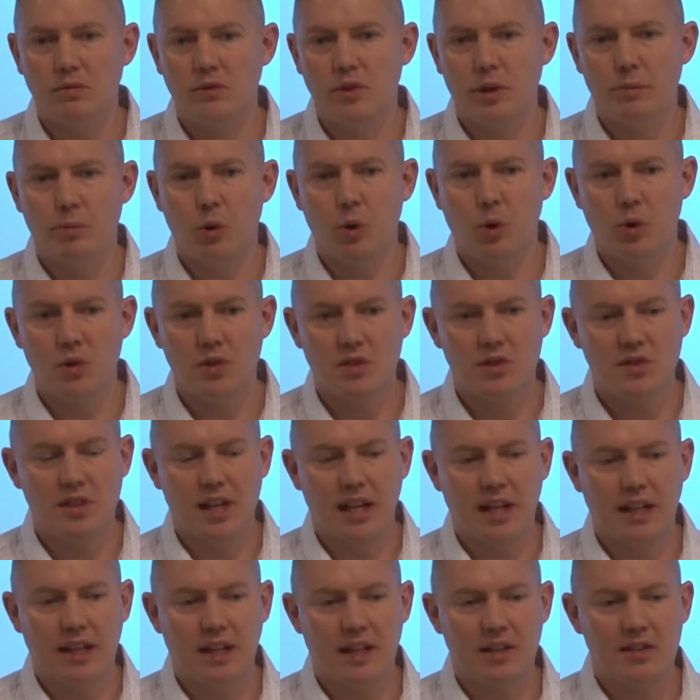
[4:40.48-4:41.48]
reports
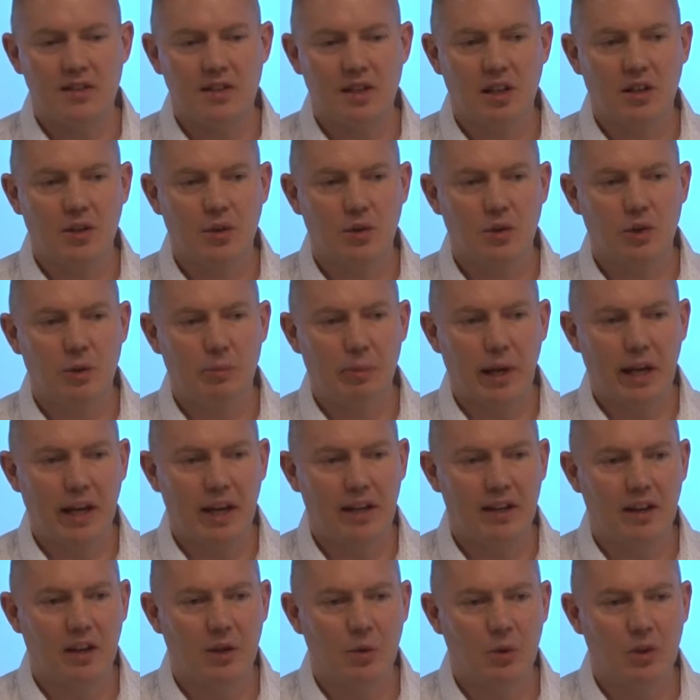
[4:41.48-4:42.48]
telling us how good or
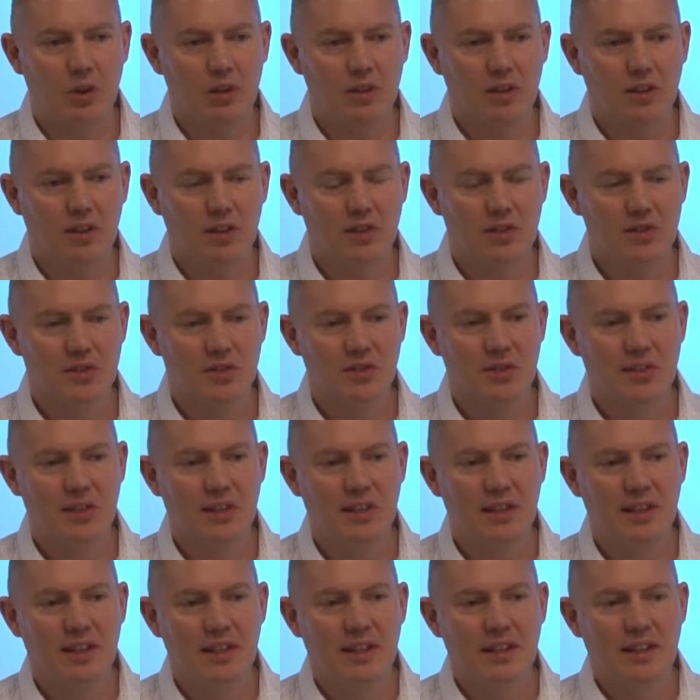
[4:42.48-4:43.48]
bad our world looks.
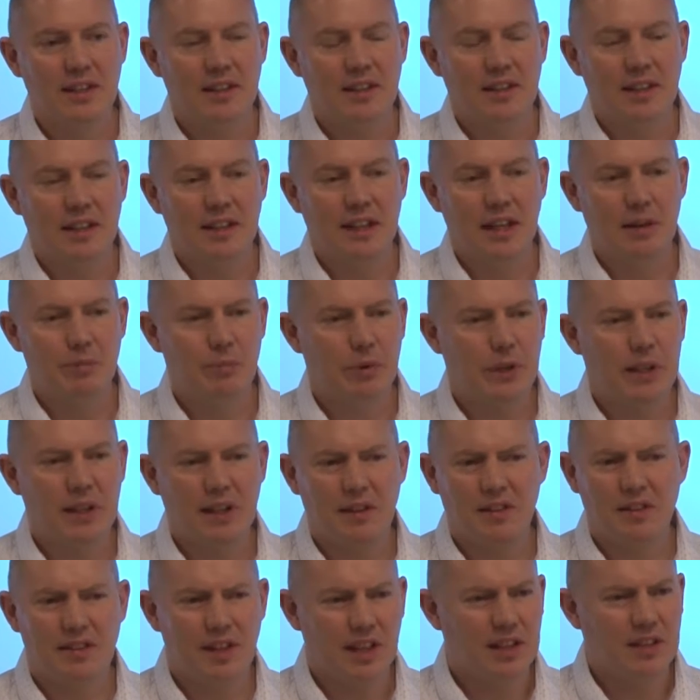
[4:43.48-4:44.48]
And they're pretty
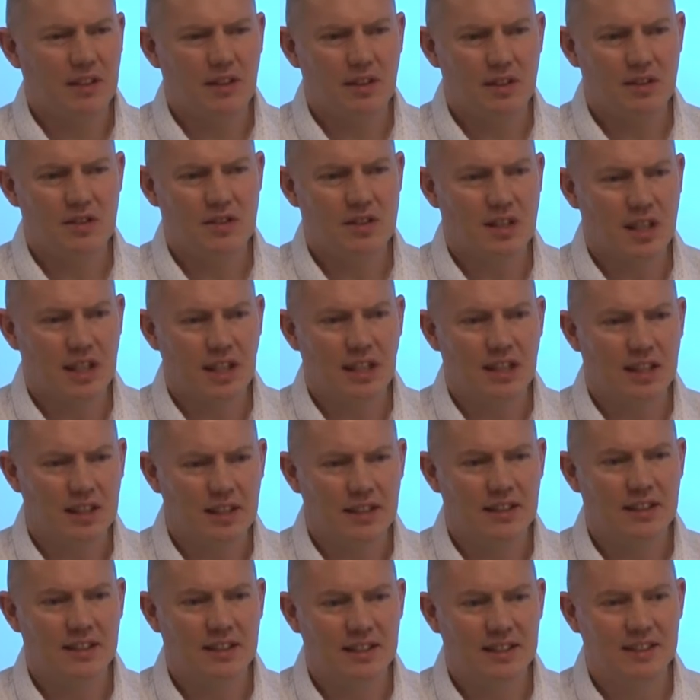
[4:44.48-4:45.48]
thick usually,
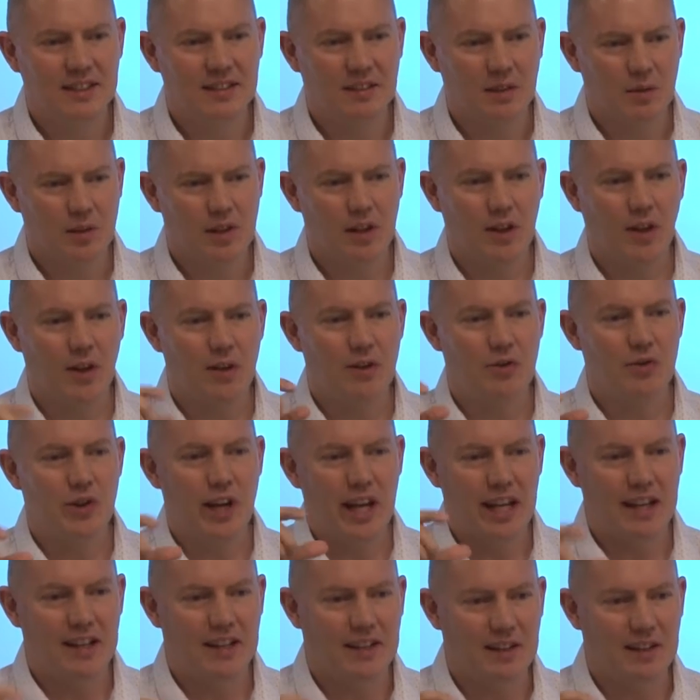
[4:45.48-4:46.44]
with a lot of red